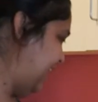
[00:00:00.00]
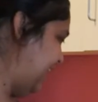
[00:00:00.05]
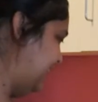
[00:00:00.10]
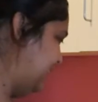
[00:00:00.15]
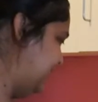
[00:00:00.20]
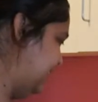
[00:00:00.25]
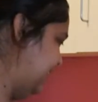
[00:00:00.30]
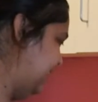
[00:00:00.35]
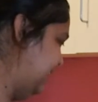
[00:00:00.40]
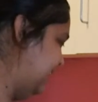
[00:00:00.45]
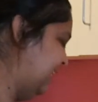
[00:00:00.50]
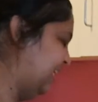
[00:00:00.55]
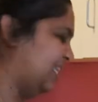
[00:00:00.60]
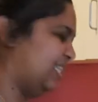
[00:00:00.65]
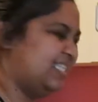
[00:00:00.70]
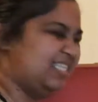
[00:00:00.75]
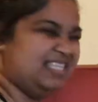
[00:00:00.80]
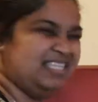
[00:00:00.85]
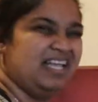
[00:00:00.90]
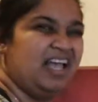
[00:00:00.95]
I think
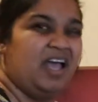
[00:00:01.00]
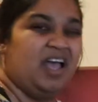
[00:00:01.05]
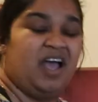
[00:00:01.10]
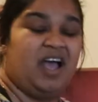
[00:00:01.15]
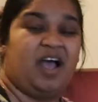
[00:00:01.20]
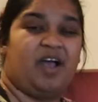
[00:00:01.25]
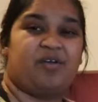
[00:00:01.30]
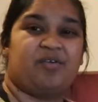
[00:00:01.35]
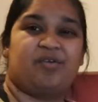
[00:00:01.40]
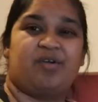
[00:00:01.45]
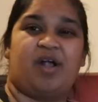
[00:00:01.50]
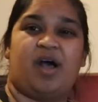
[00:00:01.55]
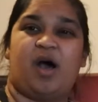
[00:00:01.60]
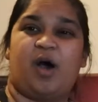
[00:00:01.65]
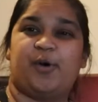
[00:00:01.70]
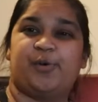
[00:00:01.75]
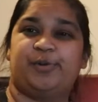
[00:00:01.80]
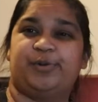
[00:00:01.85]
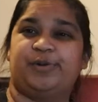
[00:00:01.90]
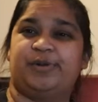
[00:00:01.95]
it's
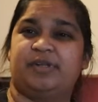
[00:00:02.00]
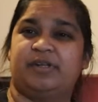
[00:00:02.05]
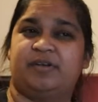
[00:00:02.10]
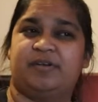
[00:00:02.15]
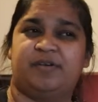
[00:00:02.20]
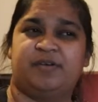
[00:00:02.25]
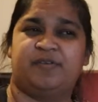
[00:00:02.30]
around